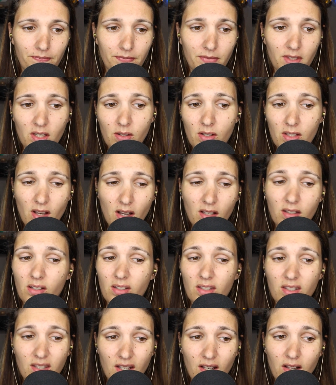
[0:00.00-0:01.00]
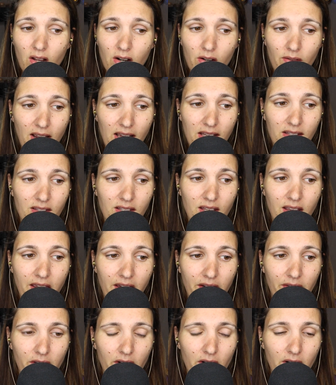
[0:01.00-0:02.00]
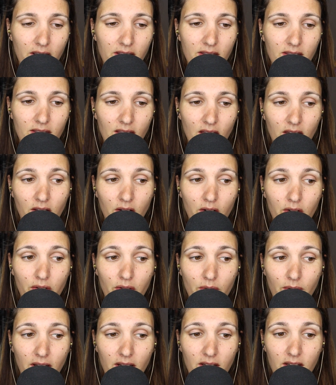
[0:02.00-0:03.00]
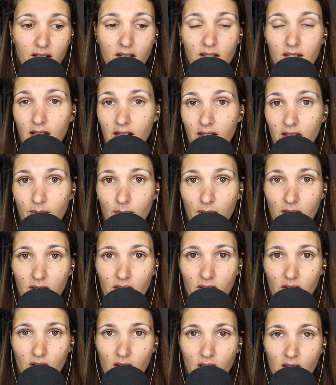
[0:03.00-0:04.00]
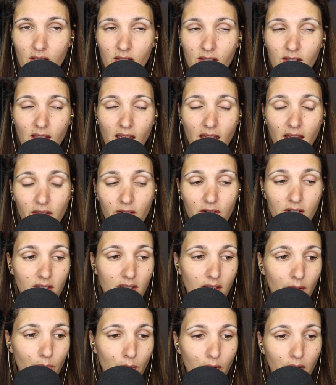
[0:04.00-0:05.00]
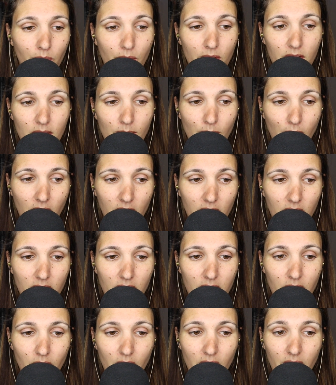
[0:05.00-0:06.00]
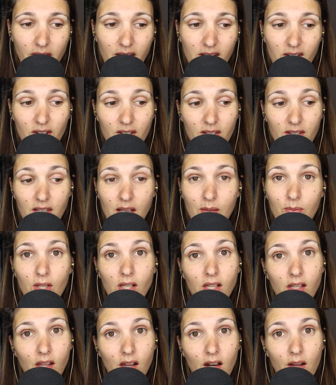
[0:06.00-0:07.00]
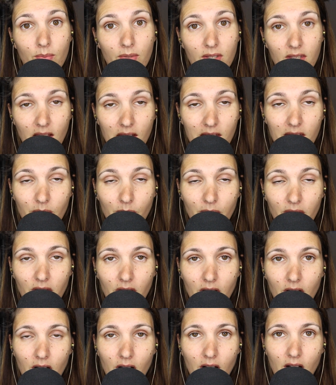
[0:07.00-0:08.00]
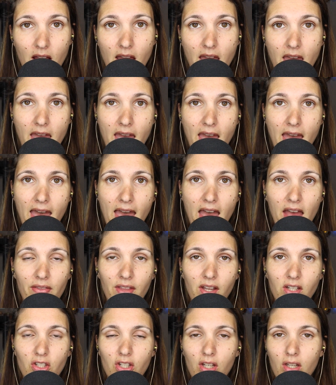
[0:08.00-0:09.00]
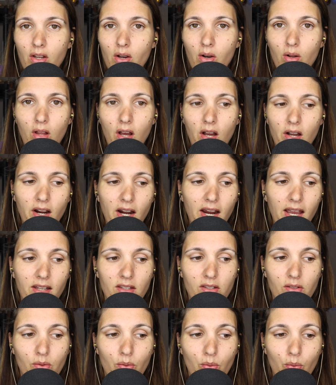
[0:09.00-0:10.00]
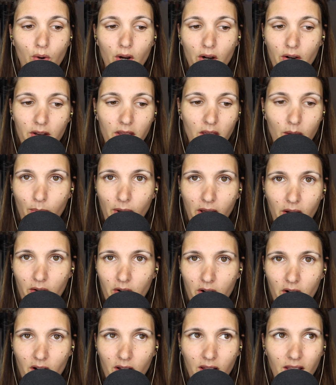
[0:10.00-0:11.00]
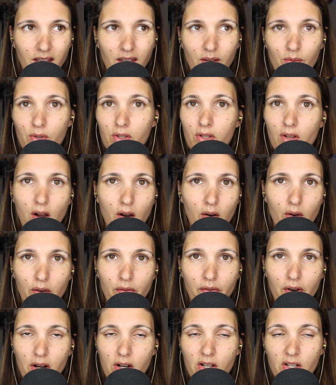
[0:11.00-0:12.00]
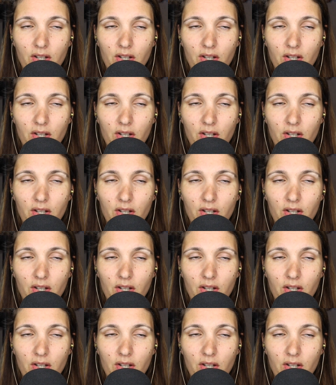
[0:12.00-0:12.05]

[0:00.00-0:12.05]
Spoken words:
She was also still harassing Heather and sending her threatening text messages. Heather at some point responded to her that she seemed a little obsessed with her and that she no longer had to worry about her, like it was over.